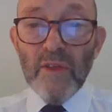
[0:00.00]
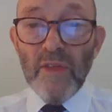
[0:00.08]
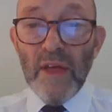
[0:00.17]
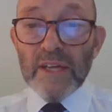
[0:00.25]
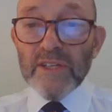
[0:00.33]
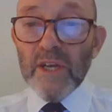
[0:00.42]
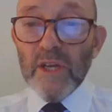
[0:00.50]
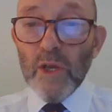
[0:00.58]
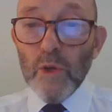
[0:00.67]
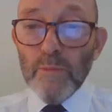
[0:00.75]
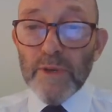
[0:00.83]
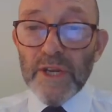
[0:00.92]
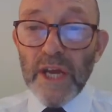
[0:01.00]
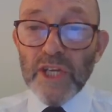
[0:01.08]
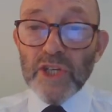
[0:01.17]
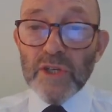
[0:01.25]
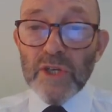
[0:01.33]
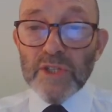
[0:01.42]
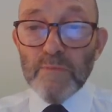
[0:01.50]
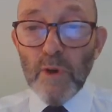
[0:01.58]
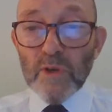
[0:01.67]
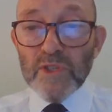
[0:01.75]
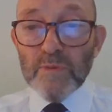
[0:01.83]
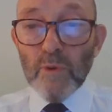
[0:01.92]
that illumination is
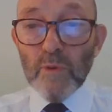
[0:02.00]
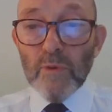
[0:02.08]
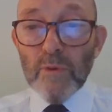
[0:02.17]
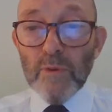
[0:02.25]
possible.